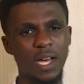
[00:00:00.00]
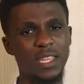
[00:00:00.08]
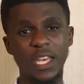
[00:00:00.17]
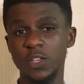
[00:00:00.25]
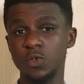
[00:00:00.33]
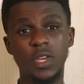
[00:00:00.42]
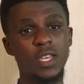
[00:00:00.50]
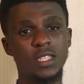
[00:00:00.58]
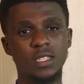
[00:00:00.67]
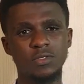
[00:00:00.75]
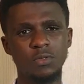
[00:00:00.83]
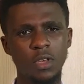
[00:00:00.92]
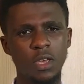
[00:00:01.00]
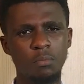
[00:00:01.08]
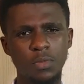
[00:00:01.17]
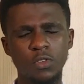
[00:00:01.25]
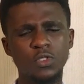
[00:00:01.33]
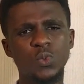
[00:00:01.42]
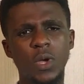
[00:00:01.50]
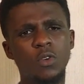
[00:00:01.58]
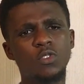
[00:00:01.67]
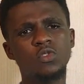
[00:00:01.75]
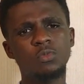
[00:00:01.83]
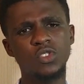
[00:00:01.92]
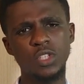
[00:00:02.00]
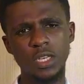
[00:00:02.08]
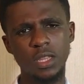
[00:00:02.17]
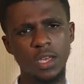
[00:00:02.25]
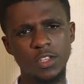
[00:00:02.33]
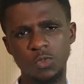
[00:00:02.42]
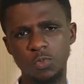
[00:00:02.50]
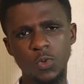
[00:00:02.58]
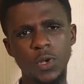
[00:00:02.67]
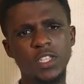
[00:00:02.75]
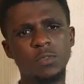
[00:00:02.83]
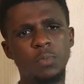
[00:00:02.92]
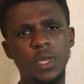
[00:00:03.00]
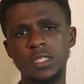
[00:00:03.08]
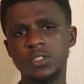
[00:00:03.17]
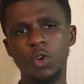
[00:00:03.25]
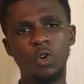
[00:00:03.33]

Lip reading: and educative because we are going to be sharing experience based